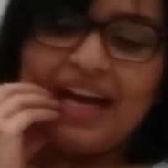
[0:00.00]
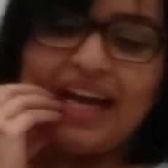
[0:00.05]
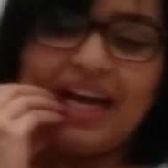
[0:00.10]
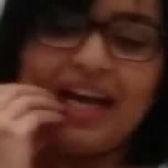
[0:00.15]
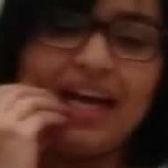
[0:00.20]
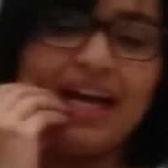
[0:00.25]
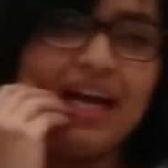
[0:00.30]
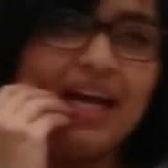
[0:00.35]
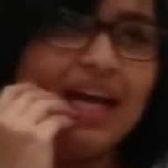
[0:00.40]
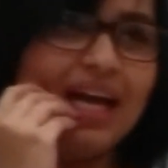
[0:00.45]

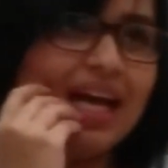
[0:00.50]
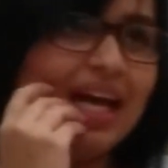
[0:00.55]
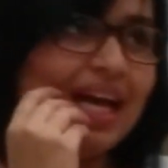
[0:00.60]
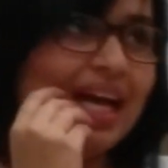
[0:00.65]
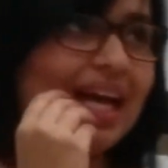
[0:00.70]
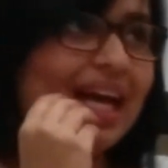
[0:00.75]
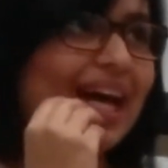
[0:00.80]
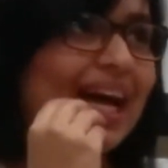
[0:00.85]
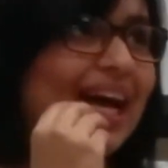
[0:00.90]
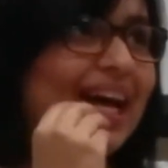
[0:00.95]

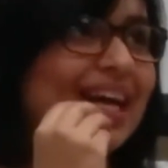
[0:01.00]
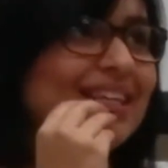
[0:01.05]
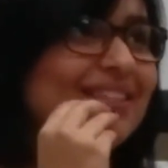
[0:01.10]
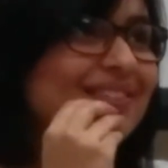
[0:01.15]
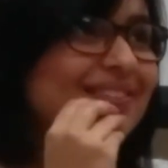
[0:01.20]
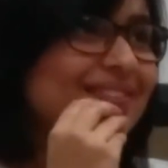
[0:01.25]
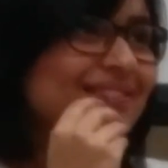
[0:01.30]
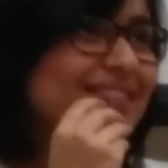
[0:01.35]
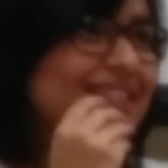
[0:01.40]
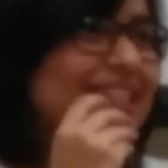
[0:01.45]
I
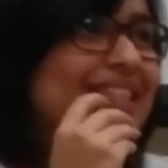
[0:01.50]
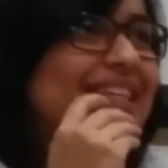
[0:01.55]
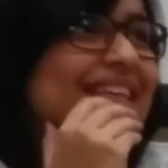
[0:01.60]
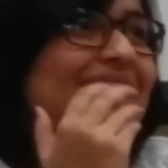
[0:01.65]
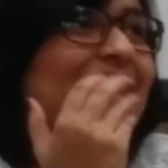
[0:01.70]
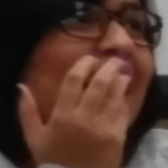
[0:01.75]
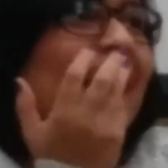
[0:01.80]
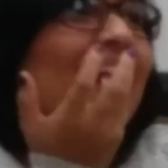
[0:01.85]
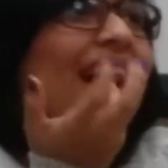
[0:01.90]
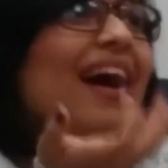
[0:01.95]
don't
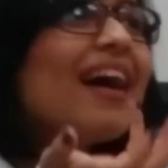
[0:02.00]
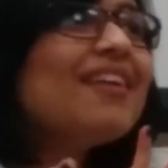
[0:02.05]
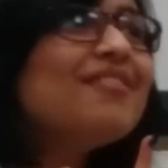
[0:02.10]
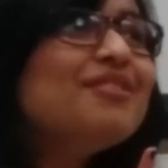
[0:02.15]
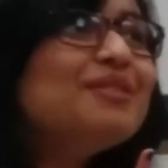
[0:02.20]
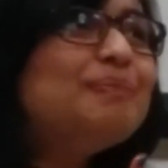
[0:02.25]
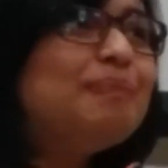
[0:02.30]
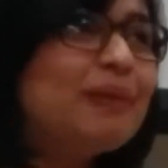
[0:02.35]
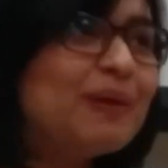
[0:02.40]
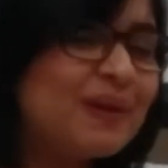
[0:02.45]
really
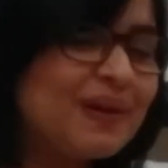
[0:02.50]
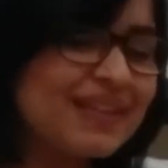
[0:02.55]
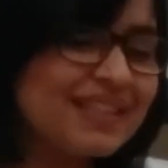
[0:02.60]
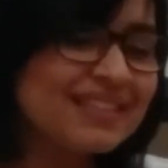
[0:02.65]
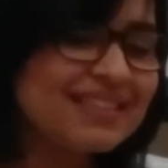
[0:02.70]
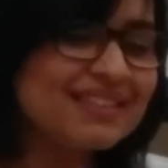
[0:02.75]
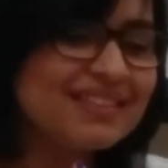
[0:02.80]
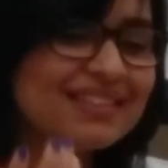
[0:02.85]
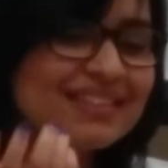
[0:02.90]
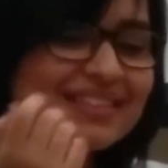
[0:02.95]
have a
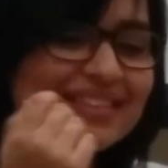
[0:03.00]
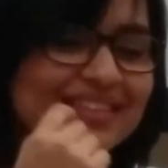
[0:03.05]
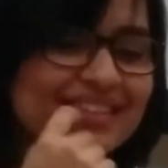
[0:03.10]
point.